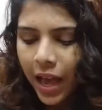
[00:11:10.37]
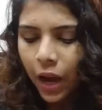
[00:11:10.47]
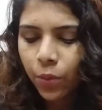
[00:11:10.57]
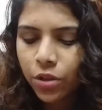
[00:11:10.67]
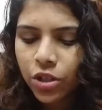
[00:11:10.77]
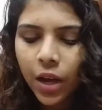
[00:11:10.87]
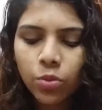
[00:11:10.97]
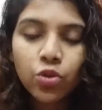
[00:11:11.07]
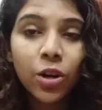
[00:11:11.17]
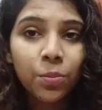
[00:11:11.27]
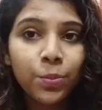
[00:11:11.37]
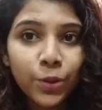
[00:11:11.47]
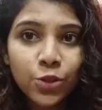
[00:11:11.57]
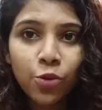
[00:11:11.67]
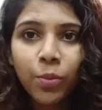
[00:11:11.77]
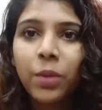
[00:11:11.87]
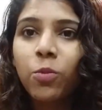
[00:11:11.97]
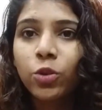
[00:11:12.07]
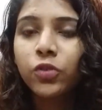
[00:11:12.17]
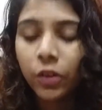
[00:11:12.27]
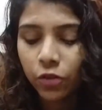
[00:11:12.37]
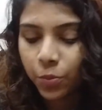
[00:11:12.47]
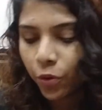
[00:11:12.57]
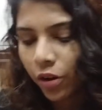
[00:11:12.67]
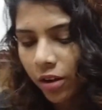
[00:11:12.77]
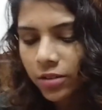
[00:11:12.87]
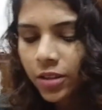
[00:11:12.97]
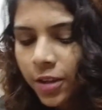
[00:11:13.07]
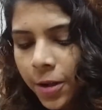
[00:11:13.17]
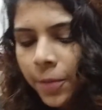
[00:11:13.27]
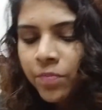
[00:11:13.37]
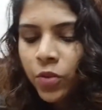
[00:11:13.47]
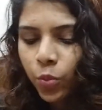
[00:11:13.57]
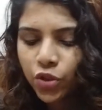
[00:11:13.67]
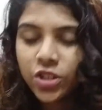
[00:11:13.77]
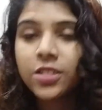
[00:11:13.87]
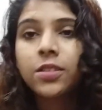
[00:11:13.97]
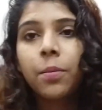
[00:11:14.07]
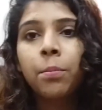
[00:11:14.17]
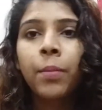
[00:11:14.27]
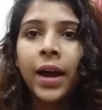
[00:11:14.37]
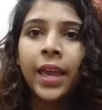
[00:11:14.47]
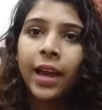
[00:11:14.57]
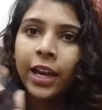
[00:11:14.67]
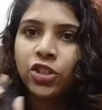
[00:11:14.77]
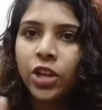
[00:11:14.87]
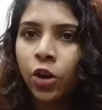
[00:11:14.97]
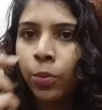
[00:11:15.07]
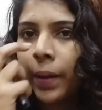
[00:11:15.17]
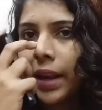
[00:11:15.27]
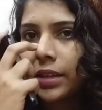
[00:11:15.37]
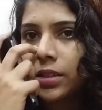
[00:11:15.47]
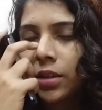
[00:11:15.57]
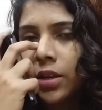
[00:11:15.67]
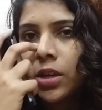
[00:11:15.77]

I want to now jump into my most favorite product, which is my eyeshadow palette.